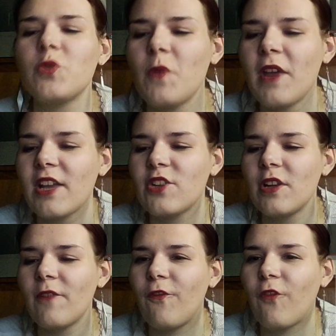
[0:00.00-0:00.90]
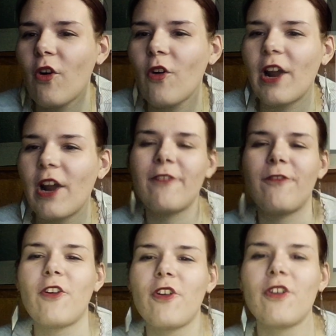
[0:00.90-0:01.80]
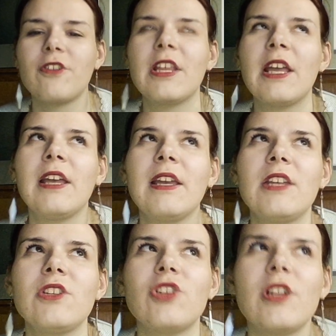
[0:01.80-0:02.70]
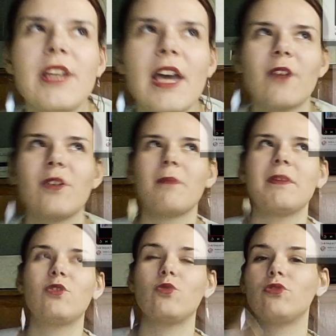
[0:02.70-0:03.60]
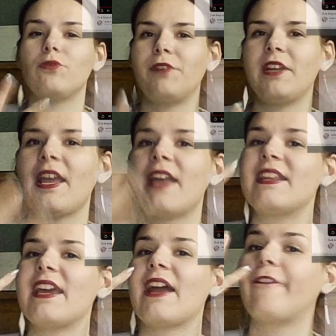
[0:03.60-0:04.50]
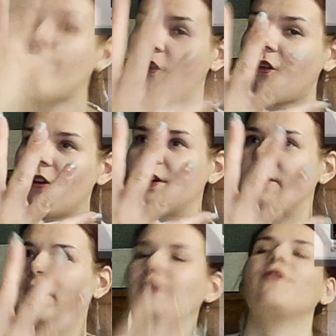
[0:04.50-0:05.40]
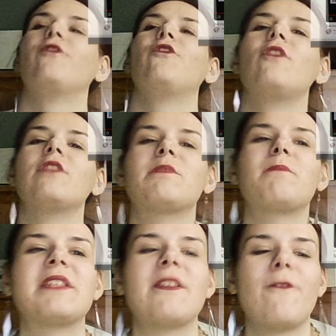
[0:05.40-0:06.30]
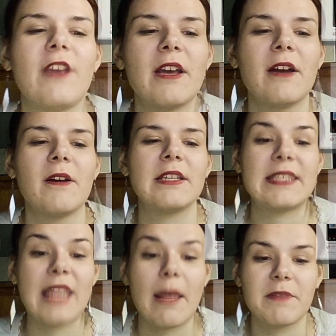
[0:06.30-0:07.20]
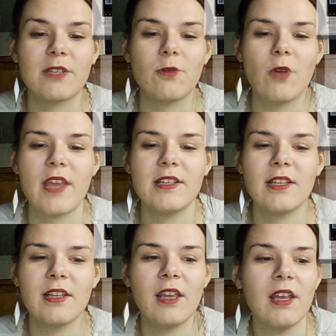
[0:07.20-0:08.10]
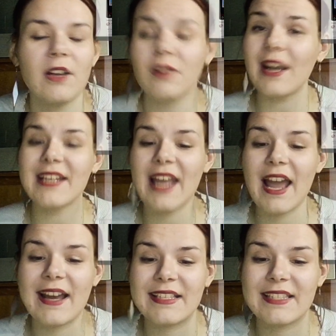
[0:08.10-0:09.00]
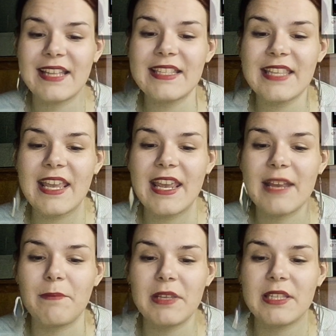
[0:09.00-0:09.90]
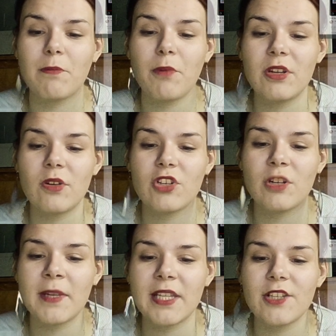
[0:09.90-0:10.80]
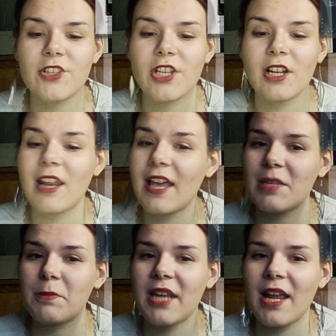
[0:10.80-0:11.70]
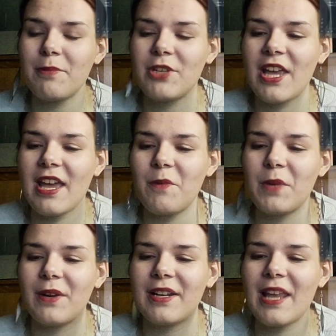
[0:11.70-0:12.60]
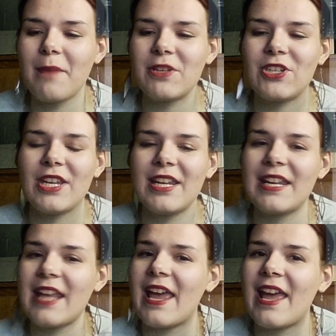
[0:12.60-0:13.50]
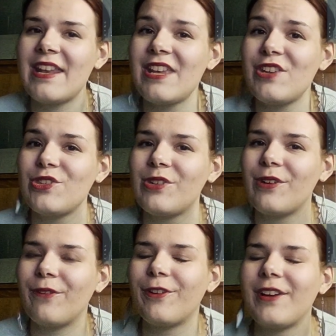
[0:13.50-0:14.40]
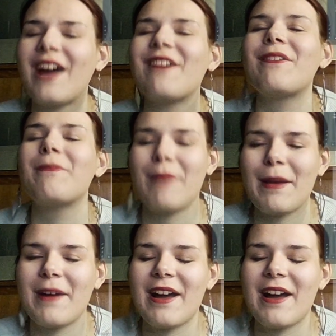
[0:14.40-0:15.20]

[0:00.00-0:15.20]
were actually four. I thought Initially they are gonna be two to three there are four, four specific steps to it. Alright guys, that's it. Please support the original materials channel, like, subscribe, share. We greatly appreciate it and enjoy for now. Bye bye.